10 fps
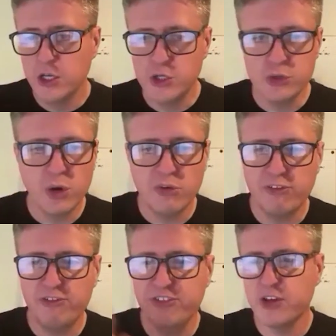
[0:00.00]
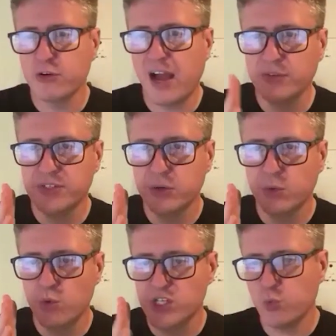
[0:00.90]
You go and figure out
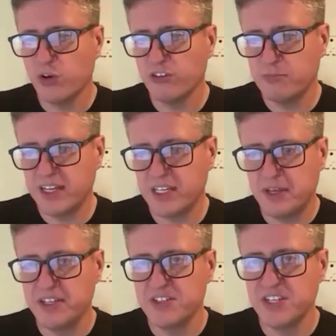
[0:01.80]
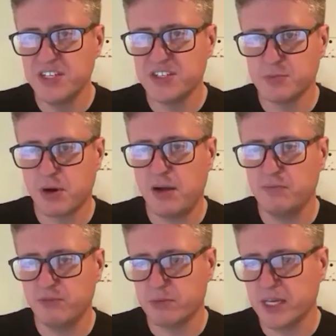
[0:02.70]
which one of my dependencies is a
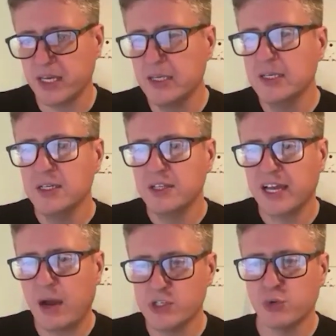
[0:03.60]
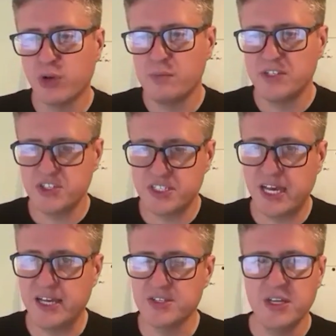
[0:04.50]
problem for me. Like I want you to run a bunch of
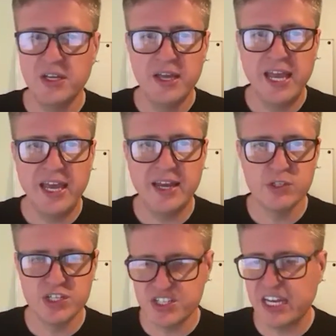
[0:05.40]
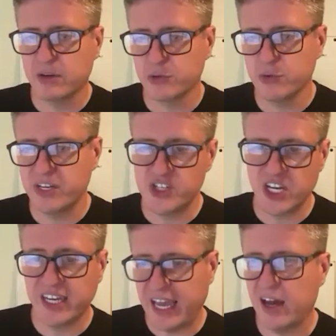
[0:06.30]
tests and I want you to cycle through and
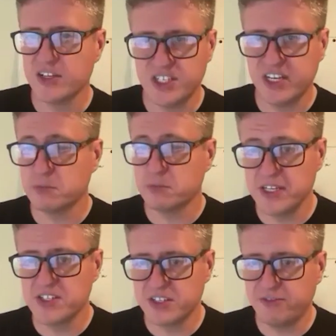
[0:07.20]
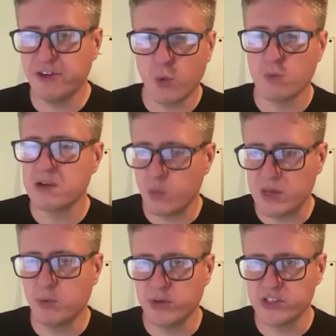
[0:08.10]
inject chaos in different places and figure out where my
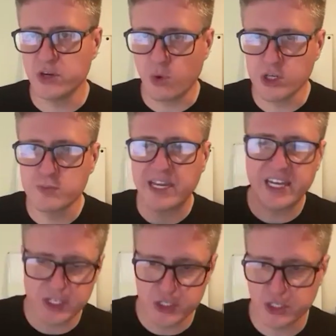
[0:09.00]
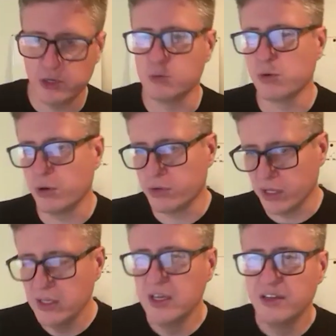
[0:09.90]
weak points are. Where's my connection code
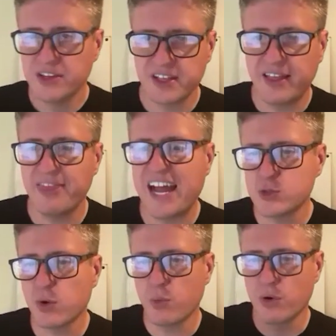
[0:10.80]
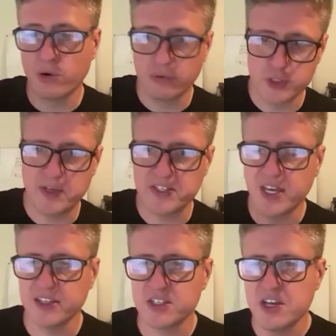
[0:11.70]
broken? Things like that. That's where we're going with
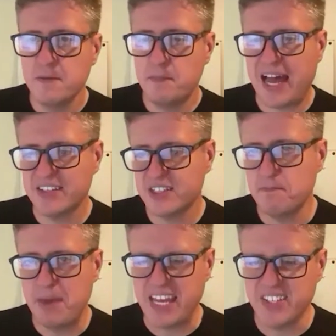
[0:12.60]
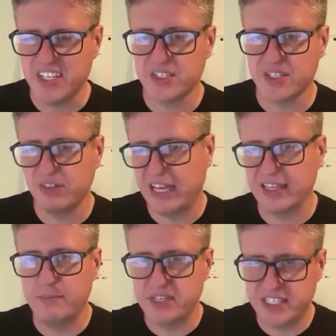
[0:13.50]
Speedscale is past the basics of like,
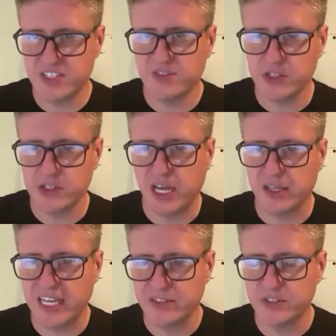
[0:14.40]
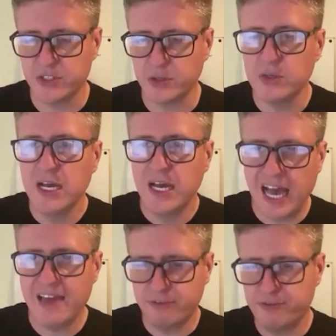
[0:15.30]
let me test functionality into,
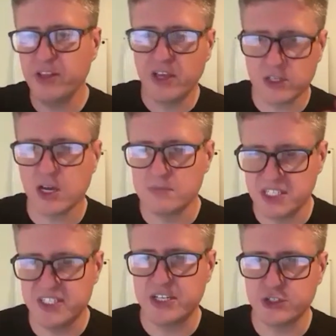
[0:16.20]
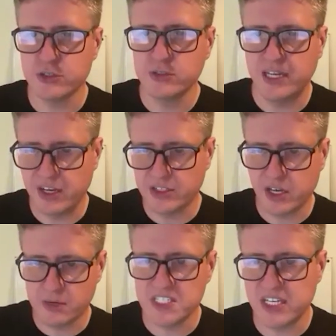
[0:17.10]
I have a fully autonomous tester and the
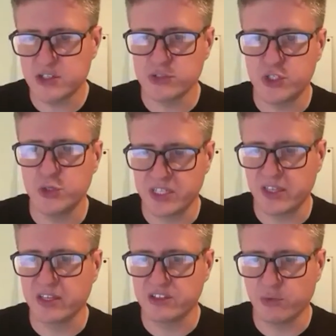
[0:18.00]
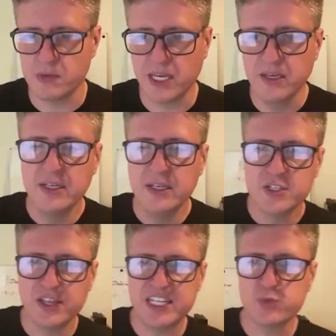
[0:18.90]
autonomous tester is doing things for me.
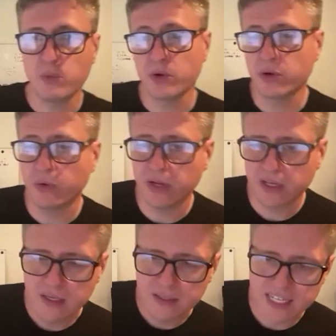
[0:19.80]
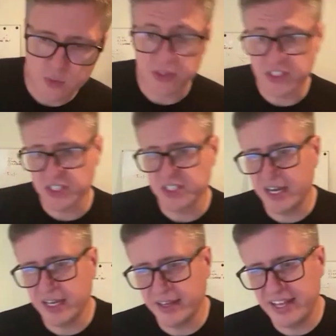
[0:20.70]
So that's where we're going. That's where it's
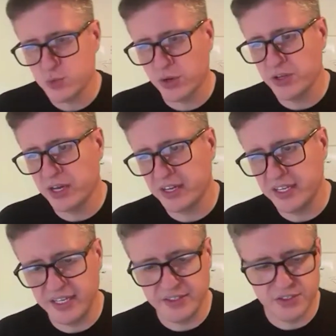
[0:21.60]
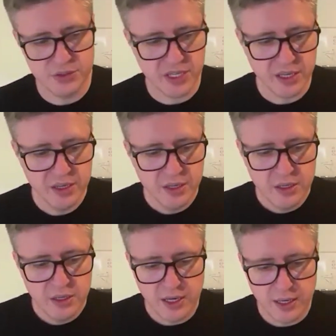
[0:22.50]
exciting. And that's where you kind of get into the
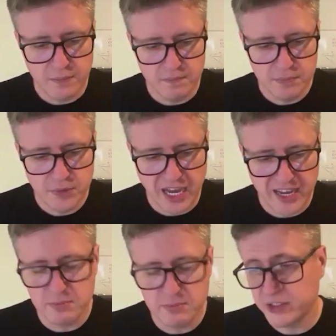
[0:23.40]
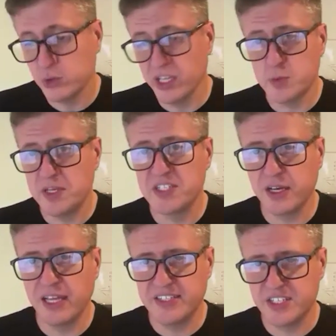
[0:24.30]
um, I can buy a tool like
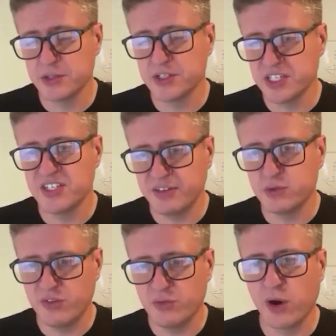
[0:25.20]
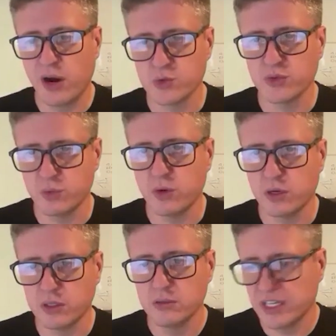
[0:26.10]
Speedscale and seriously save 24 hours worth of
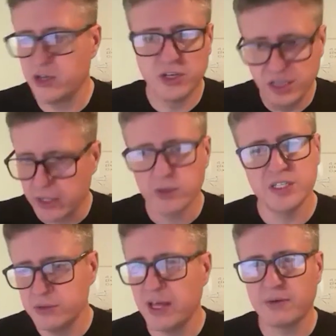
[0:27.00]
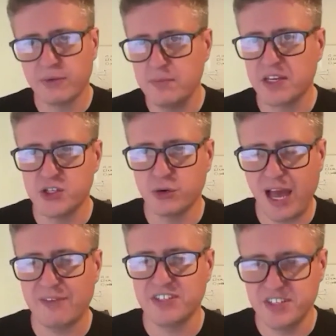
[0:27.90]
work. Like you can literally do that, right? Because you don't
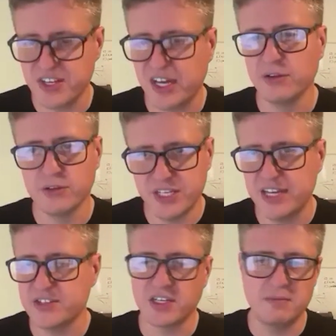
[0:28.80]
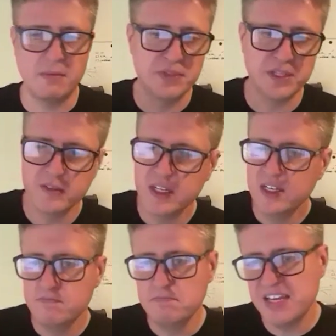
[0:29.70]
have to design all those tests and come up with the
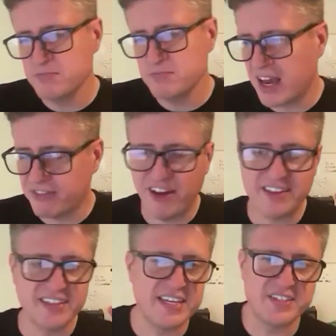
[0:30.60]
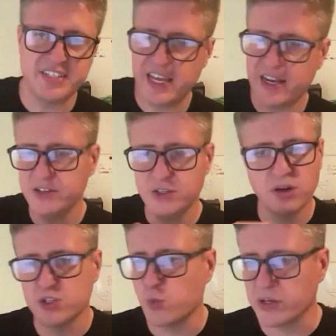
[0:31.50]
mess, modifying the test data and doing
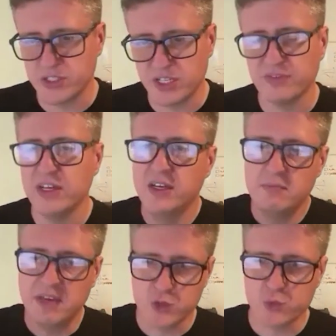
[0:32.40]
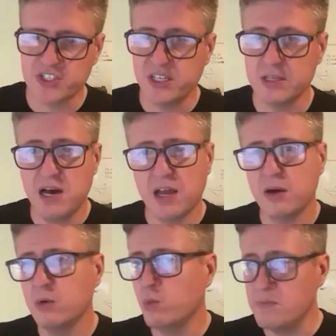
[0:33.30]
all this weird stuff. Because we're seeing the
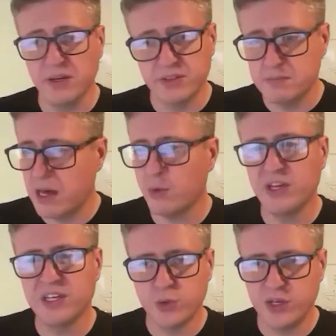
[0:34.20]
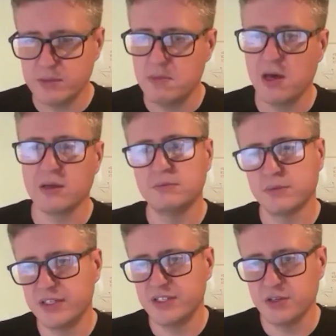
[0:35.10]
model, we built the model, we can tweak the model,
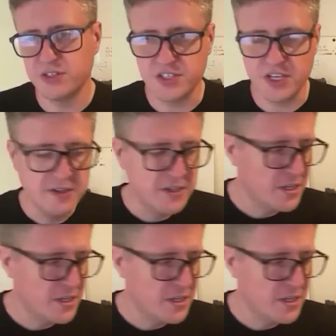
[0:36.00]
right? So it's easy.